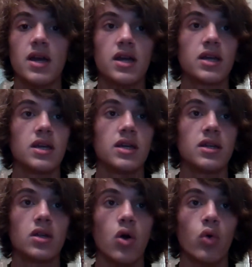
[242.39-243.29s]

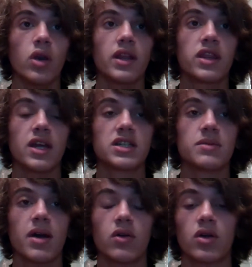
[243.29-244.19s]
he only thinks
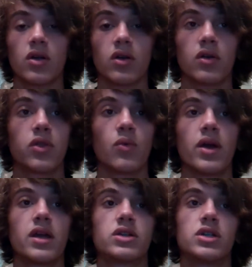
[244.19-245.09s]
about her, the
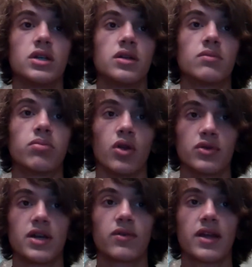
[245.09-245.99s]
way she
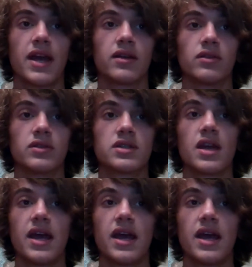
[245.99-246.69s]
blows out candles.